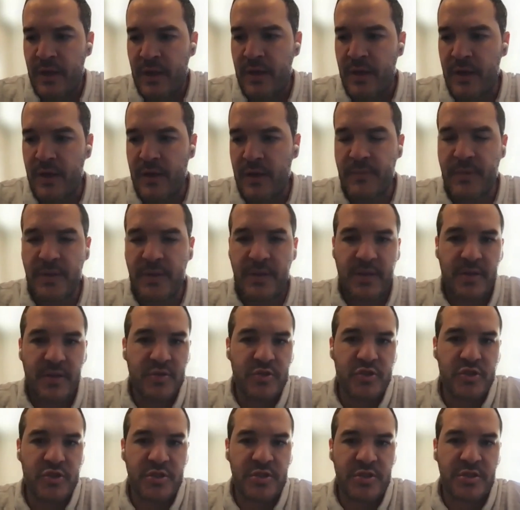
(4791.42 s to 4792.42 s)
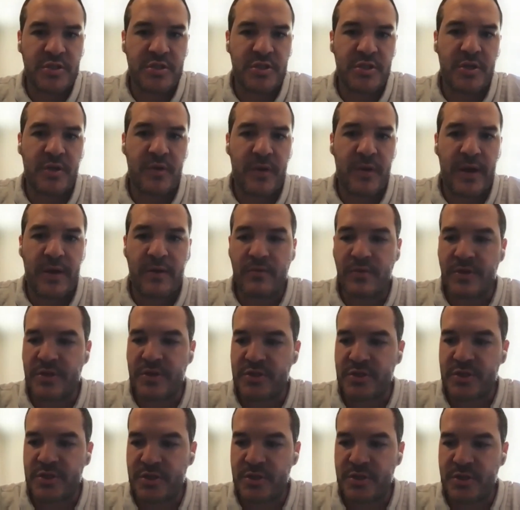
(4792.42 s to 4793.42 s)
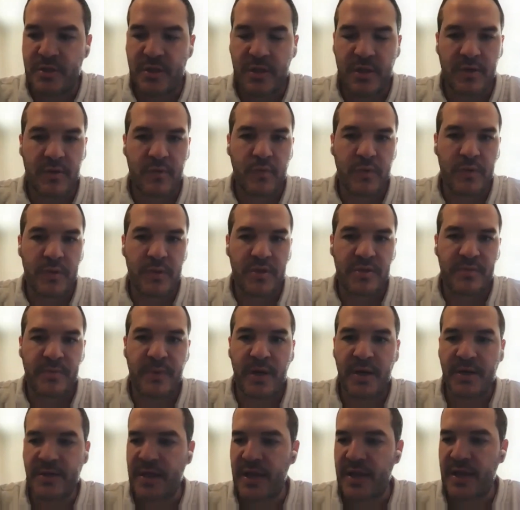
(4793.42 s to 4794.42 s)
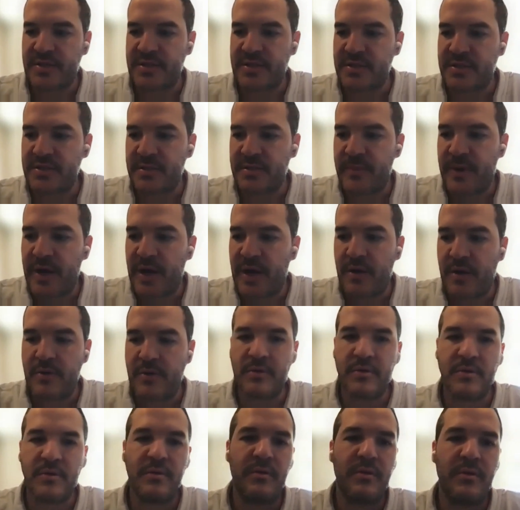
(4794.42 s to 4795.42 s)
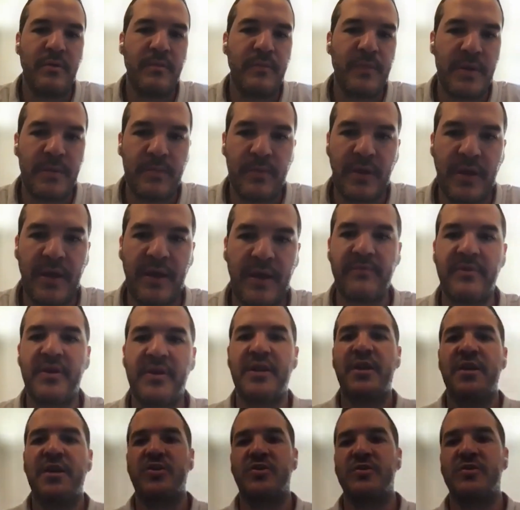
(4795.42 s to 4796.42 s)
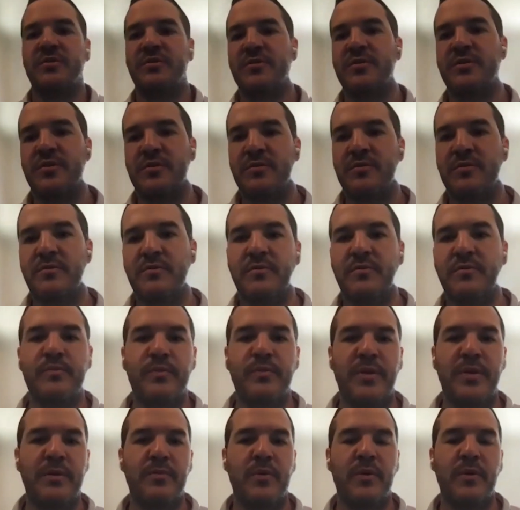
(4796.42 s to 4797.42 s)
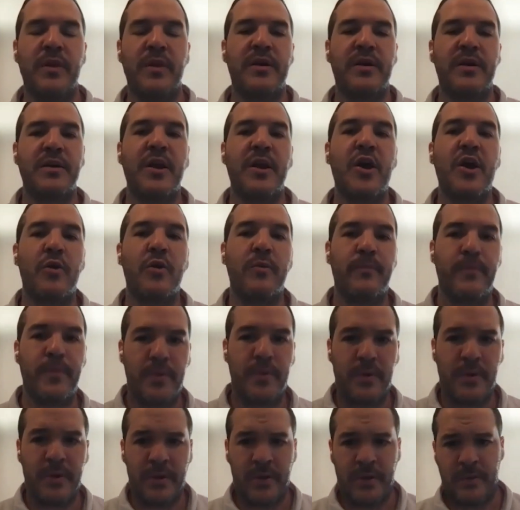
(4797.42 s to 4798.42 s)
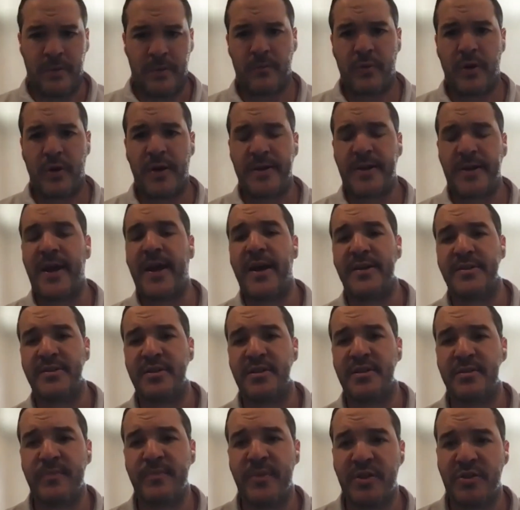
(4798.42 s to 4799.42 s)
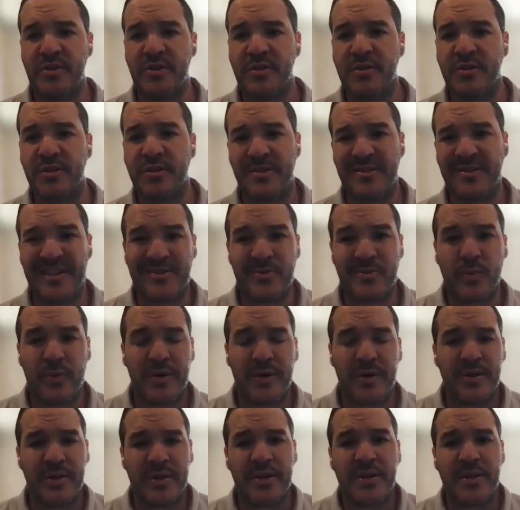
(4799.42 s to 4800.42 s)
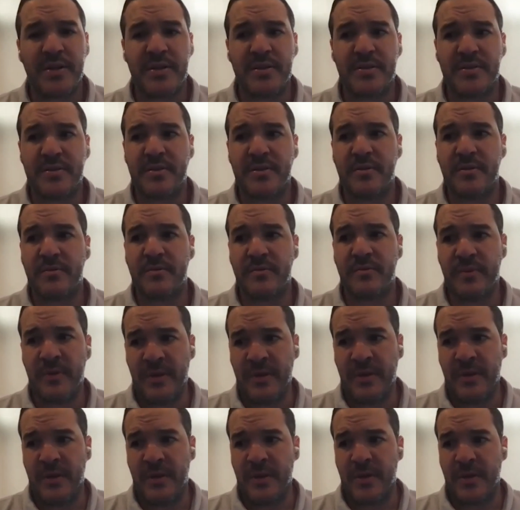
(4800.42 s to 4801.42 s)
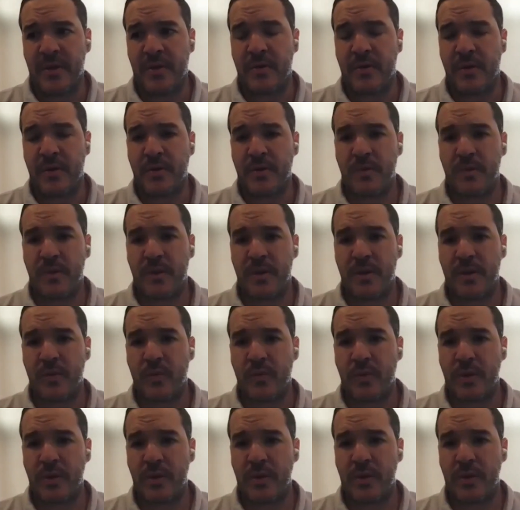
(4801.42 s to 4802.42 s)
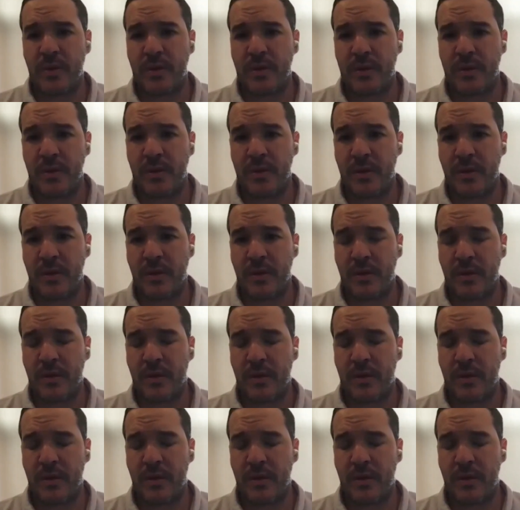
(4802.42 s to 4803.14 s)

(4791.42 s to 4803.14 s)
and then just outreach, like what this podcast is about, or people that have connections to people that can help broadcast this message, because that's one of the keys of, I do think we